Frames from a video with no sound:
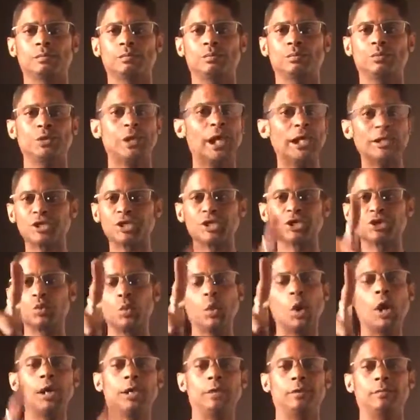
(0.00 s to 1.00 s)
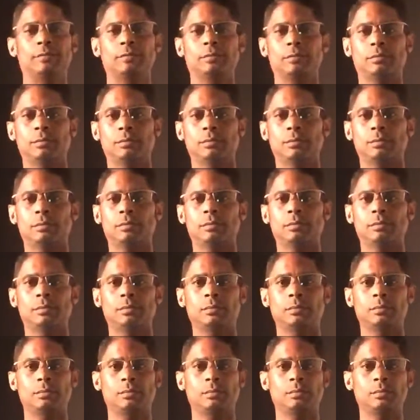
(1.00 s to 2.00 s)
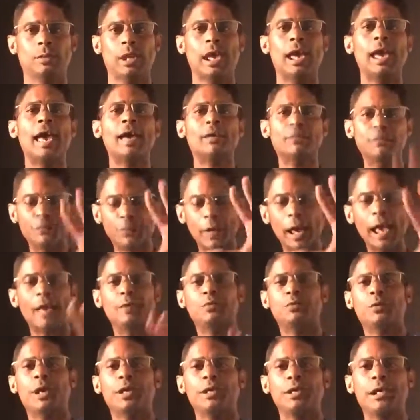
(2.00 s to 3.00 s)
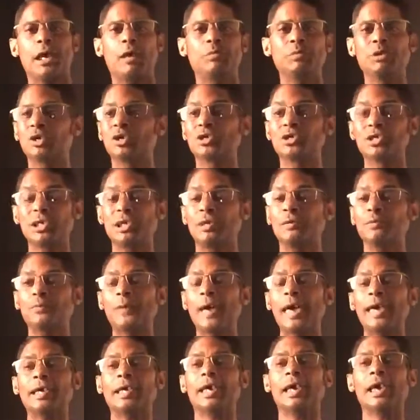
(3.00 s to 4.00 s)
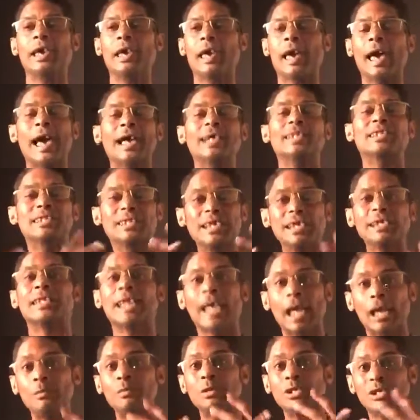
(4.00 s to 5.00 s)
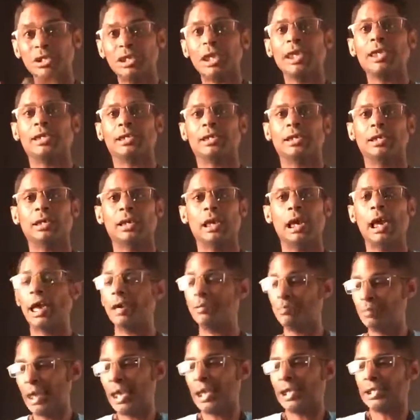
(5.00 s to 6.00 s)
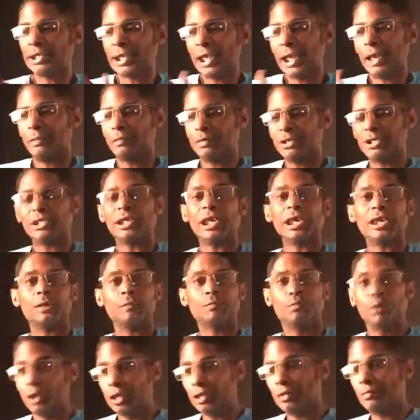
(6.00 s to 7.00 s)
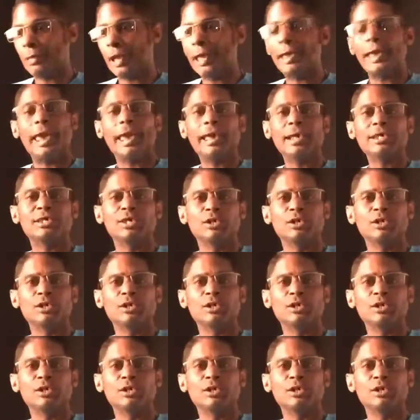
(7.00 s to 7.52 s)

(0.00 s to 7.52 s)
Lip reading: not just one. I have five right now, because in fact, I did that mistake. I made that mistake, putting my eggs